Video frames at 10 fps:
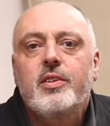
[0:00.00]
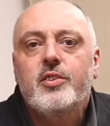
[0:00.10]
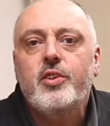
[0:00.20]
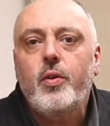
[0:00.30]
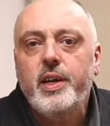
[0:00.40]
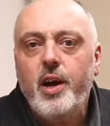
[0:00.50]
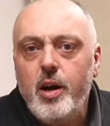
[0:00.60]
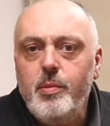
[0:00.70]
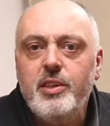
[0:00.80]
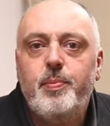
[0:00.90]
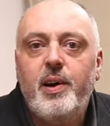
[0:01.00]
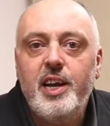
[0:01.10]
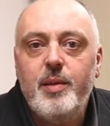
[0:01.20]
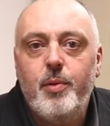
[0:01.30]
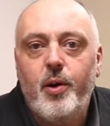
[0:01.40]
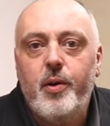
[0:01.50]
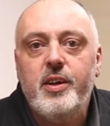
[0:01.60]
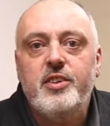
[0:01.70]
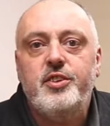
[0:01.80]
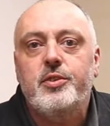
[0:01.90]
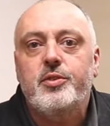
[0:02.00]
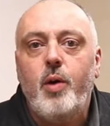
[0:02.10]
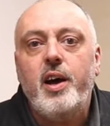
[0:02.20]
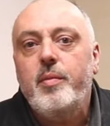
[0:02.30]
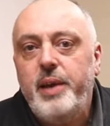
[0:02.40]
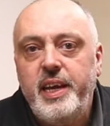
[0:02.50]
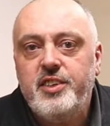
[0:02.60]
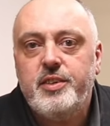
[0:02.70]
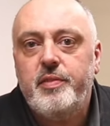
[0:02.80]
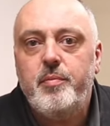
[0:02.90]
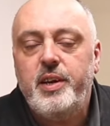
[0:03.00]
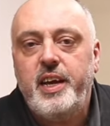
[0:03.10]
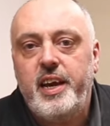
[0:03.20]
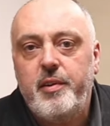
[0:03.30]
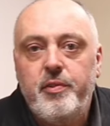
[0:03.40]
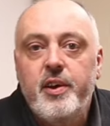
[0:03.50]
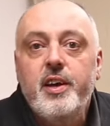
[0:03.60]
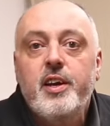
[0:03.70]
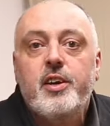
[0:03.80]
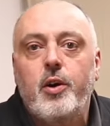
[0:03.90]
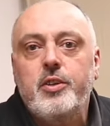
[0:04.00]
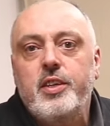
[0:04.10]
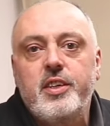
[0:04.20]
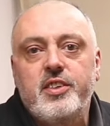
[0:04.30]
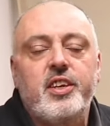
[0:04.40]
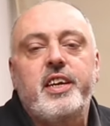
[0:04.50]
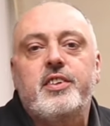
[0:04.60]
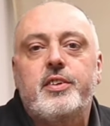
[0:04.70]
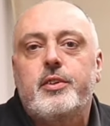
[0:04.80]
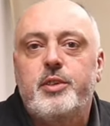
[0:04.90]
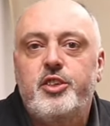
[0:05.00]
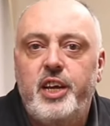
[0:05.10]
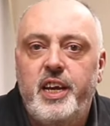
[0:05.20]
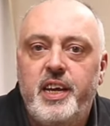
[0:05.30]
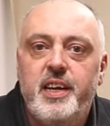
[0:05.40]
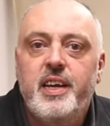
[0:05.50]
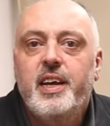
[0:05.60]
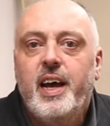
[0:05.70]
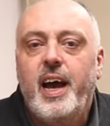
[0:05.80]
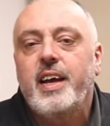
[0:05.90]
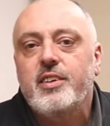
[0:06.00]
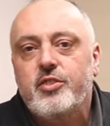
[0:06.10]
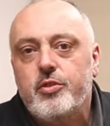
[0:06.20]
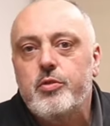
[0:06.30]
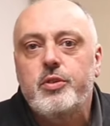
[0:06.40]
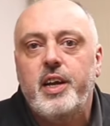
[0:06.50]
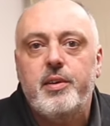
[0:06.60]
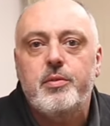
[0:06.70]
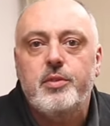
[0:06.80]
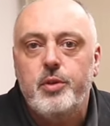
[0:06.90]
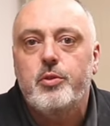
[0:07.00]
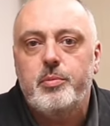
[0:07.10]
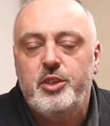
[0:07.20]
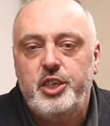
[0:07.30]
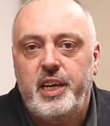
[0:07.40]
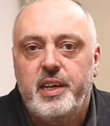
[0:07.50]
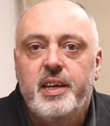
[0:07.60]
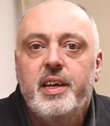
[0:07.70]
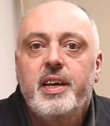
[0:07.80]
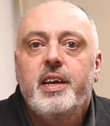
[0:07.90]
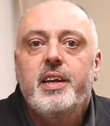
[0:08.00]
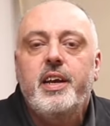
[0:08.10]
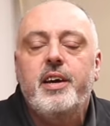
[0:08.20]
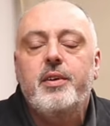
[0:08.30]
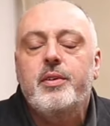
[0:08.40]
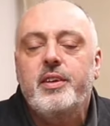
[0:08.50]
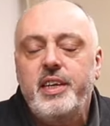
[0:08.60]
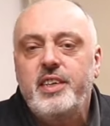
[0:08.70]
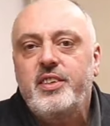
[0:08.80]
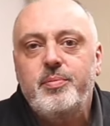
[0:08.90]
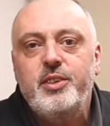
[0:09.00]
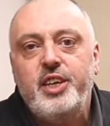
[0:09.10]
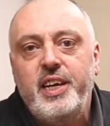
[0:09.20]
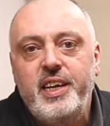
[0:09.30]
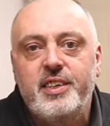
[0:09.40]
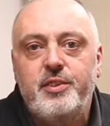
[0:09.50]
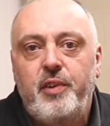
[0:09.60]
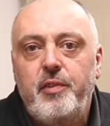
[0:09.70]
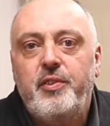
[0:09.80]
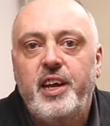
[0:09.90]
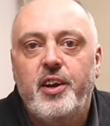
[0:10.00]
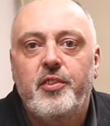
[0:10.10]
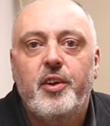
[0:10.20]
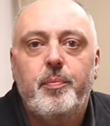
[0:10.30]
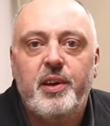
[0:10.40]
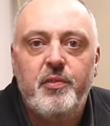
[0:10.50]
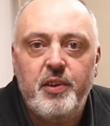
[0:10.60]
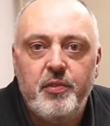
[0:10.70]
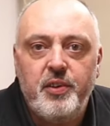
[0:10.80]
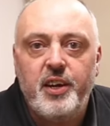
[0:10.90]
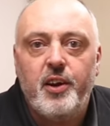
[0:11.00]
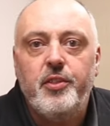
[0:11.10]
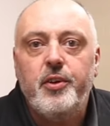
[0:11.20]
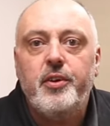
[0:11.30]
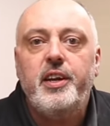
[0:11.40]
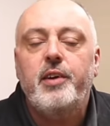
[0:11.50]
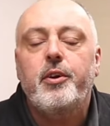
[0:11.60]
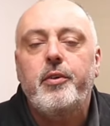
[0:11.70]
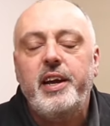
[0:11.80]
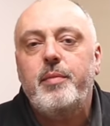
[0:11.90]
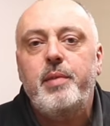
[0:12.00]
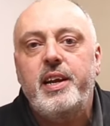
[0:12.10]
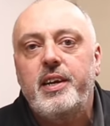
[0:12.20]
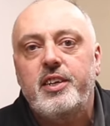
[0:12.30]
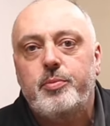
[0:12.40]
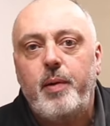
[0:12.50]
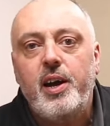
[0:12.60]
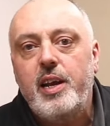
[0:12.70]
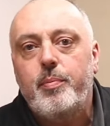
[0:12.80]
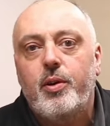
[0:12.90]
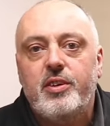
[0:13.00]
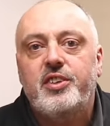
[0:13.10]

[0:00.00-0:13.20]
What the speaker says: So a normal spoilboard is just one piece of MDF cut to the size of the machine and screwed down to the machine. Now, this machine is 1500 by 1500. Now, the recommended spoilboard